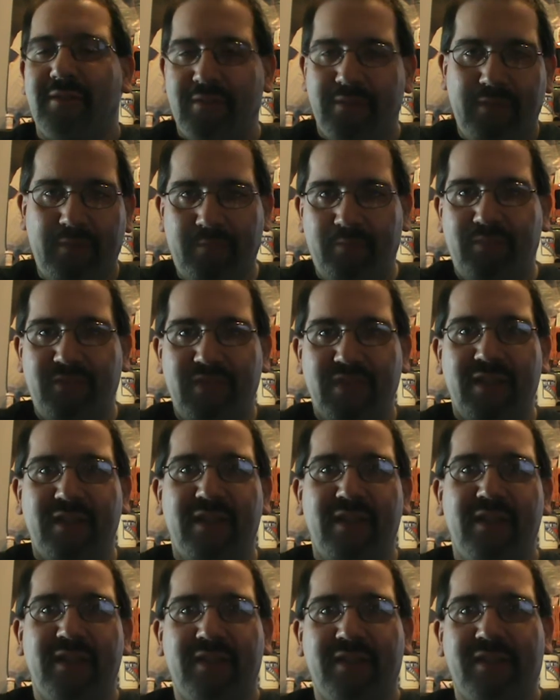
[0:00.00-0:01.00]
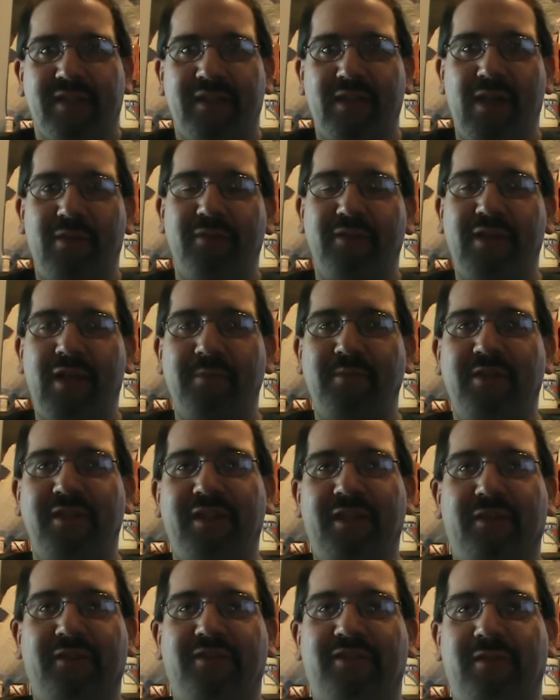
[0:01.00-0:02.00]
Yep. And every time she
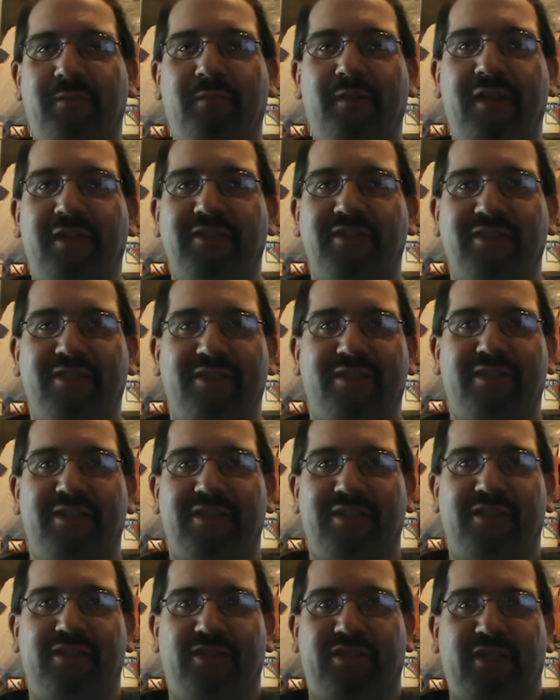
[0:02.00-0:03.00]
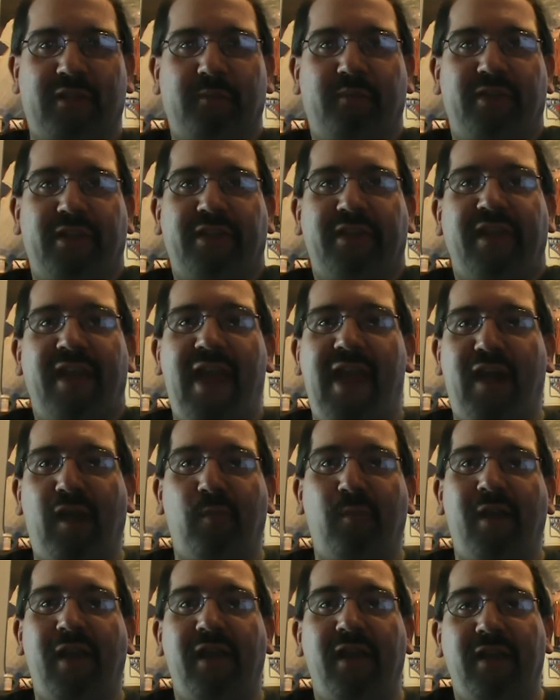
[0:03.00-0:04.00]
kills someone, it's just completely
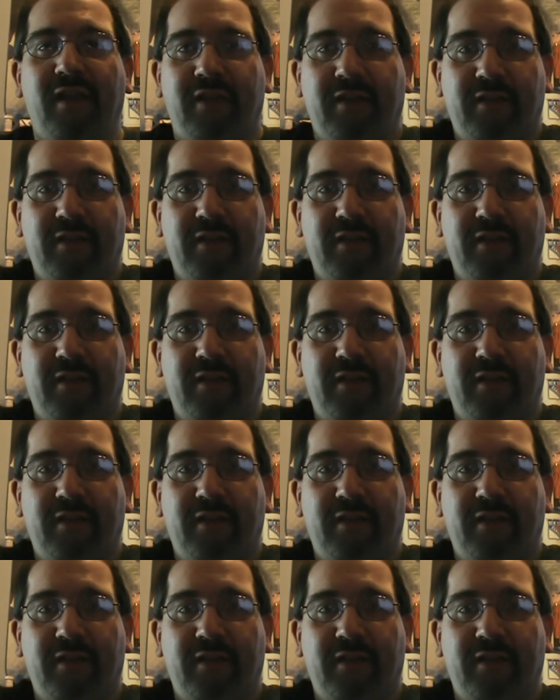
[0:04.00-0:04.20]
anime.